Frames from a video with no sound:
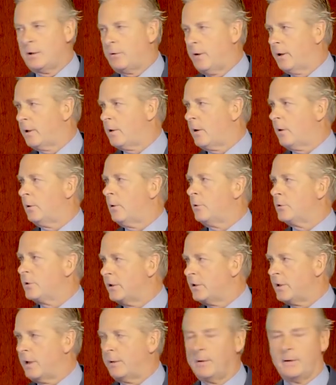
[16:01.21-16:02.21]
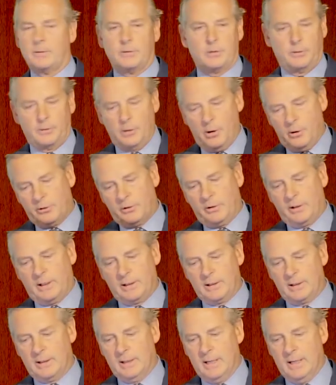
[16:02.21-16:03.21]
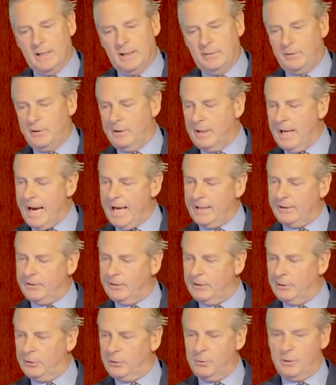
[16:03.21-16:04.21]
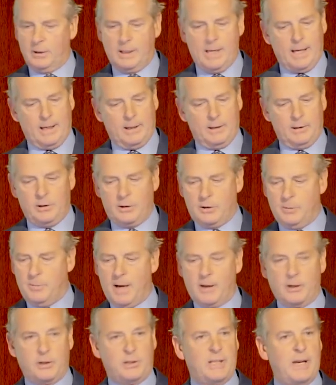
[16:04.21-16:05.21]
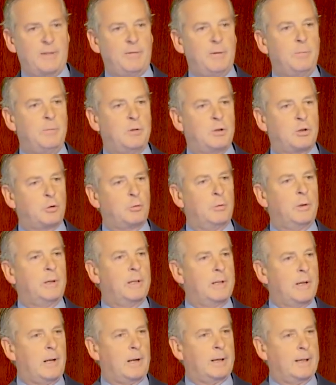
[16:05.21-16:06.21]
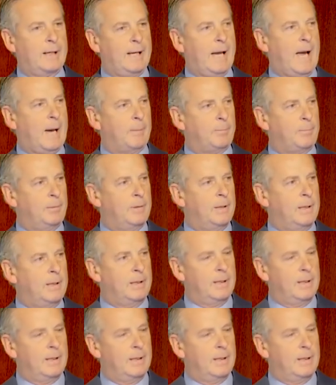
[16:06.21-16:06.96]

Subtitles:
credit card loans, etc. So those things, if you add the two together, there's about a $7 trillion gap.